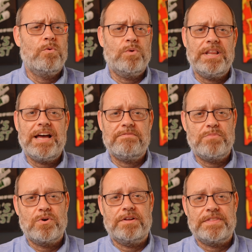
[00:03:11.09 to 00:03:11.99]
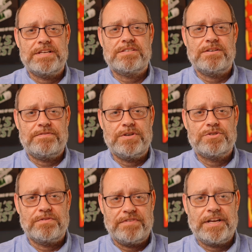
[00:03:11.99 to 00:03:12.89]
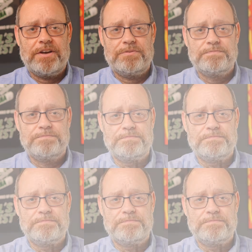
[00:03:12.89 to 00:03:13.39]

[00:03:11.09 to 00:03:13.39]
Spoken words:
We'll have more on this in a future video.